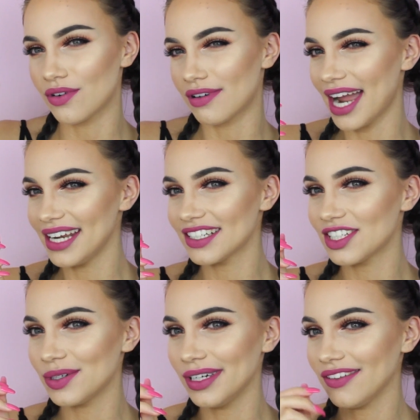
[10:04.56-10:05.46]

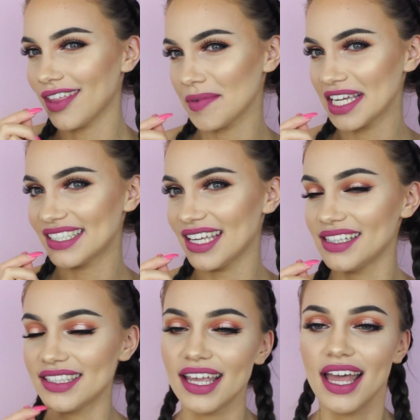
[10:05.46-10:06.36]
brightness to it, if that makes
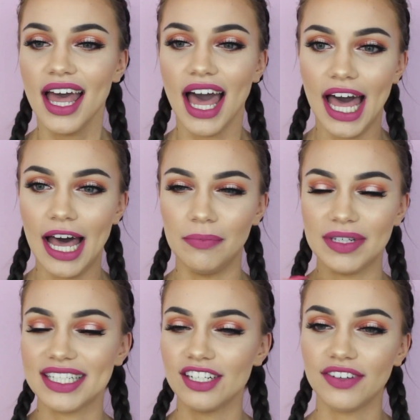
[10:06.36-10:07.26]
sense,
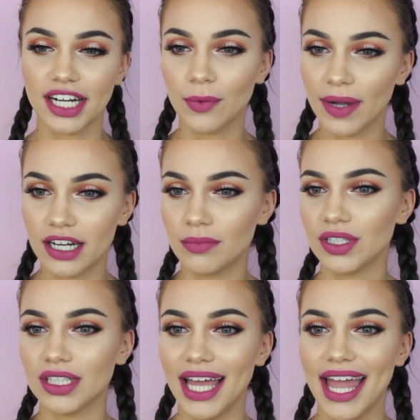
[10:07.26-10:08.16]
but still very
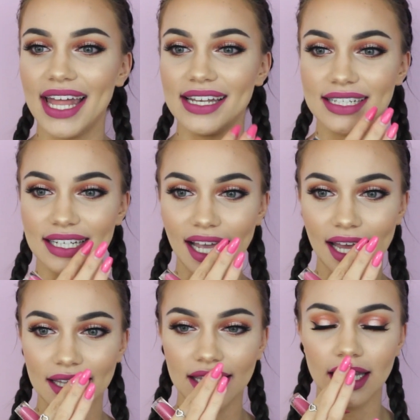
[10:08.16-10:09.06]
wearable. And
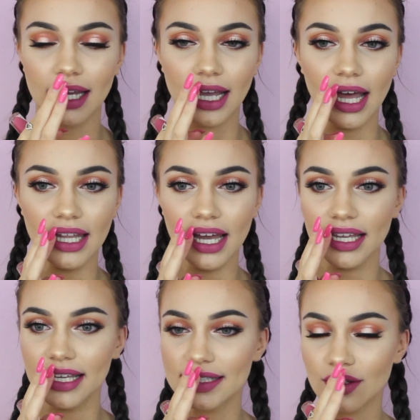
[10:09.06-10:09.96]
yeah, the color
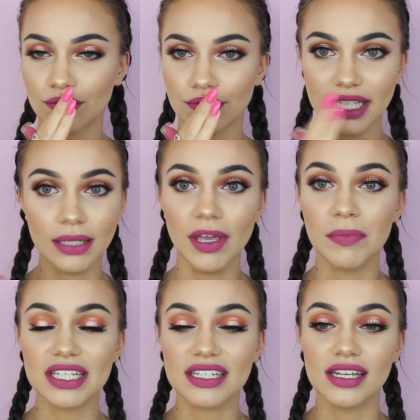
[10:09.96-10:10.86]
is really
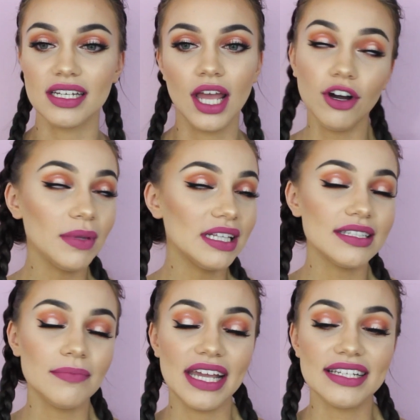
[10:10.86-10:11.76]
pigmented, formula
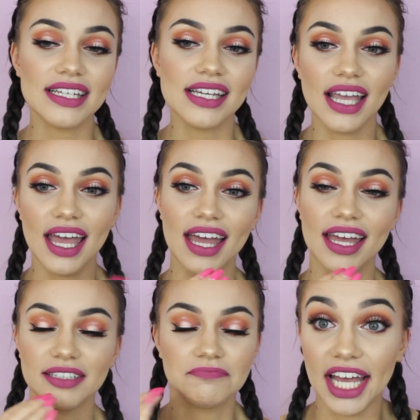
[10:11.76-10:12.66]
is amazing,
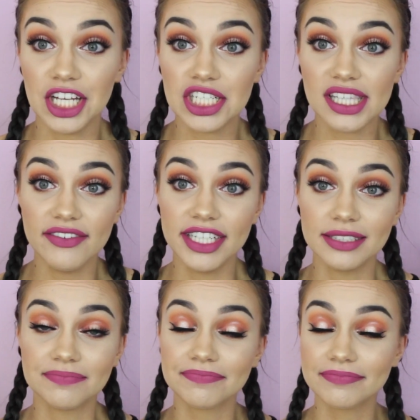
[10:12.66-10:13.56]
and I just love it.